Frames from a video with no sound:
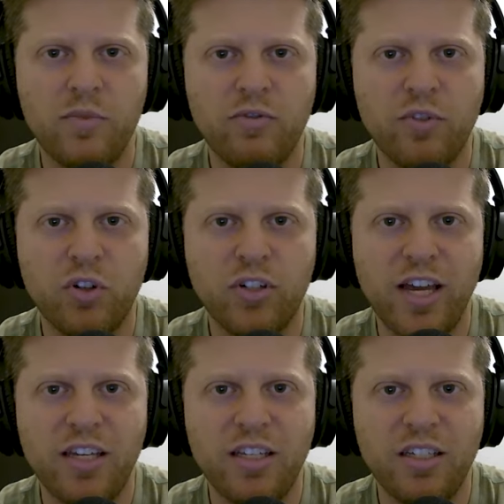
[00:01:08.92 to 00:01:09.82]
you've
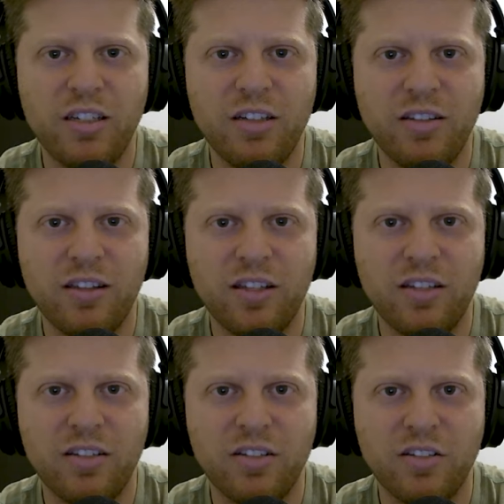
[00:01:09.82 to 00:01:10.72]
created
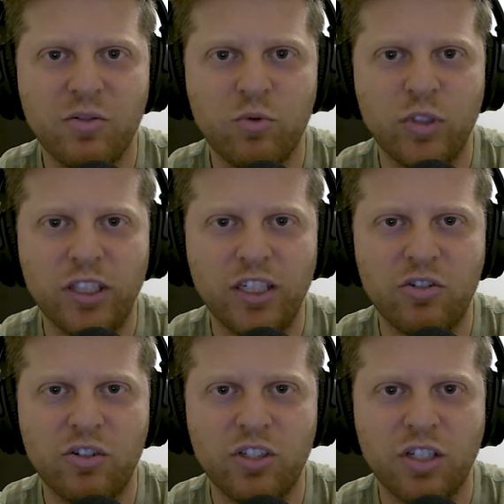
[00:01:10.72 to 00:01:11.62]
this really
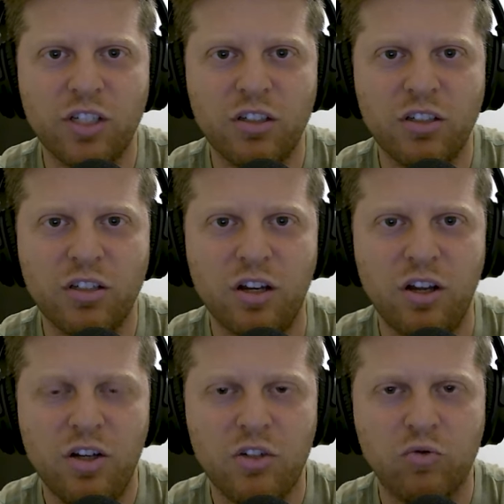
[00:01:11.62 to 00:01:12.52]
interesting
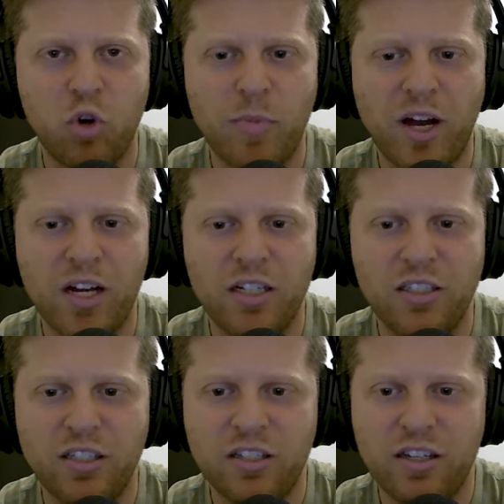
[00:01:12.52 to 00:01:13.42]
robot
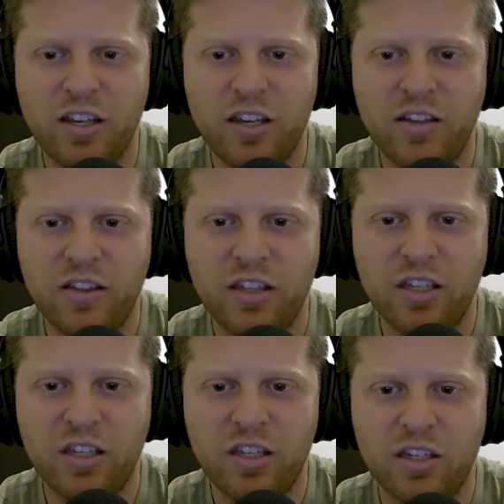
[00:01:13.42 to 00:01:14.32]
in
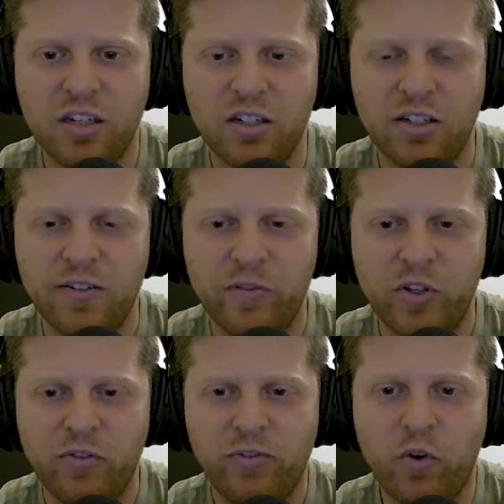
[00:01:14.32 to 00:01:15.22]
the
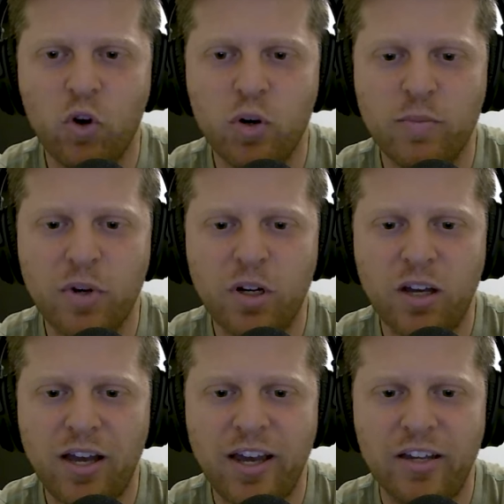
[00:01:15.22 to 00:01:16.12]
form
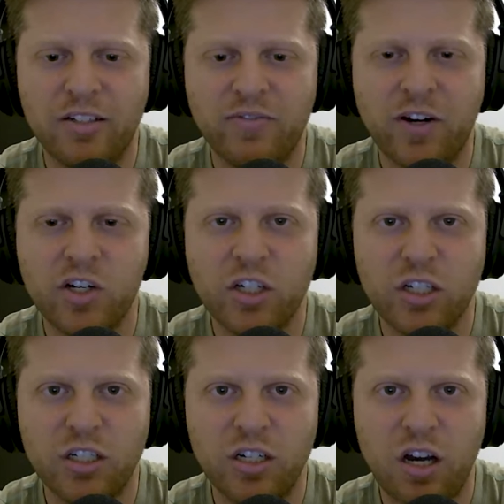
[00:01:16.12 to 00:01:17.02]
and
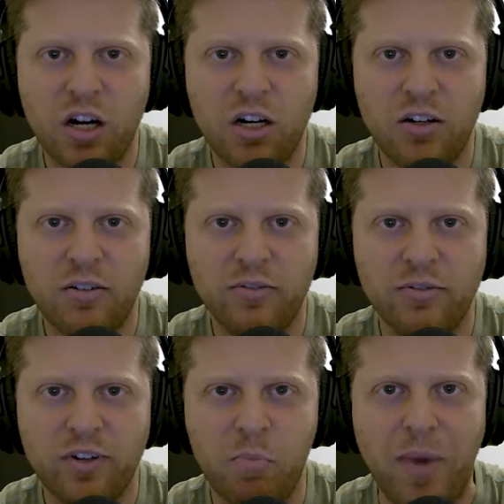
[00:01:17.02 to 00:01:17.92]
function
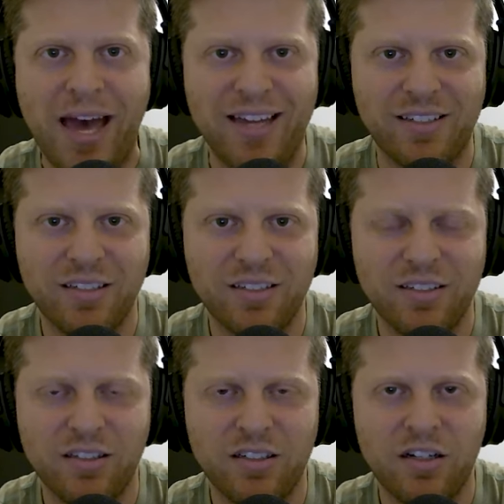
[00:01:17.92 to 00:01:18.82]
of a pet.
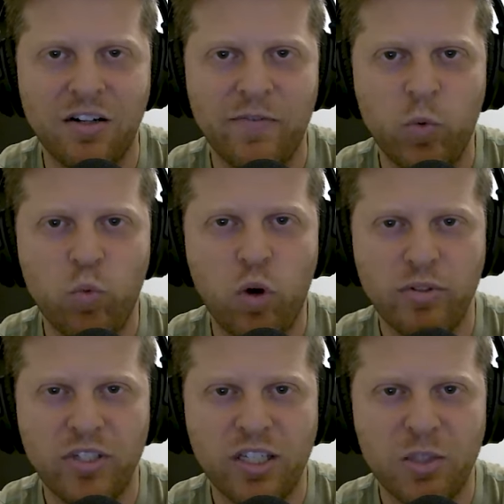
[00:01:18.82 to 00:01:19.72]
What
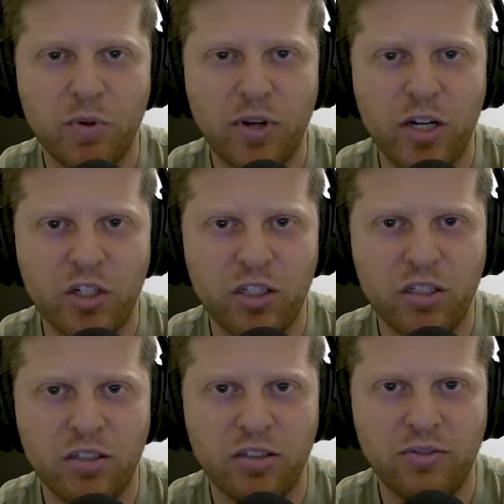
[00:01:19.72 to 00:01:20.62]
was the
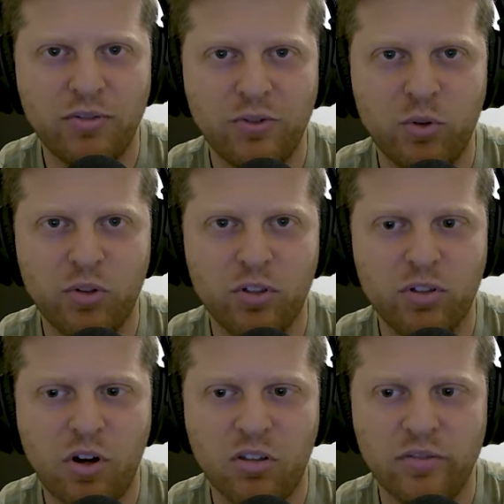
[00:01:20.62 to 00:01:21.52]
inspiration
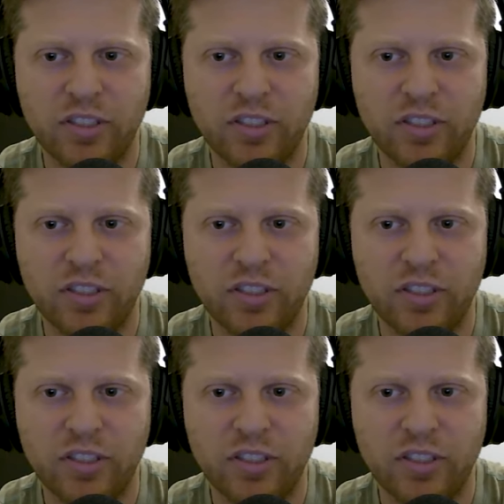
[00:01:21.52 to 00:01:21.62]
for all of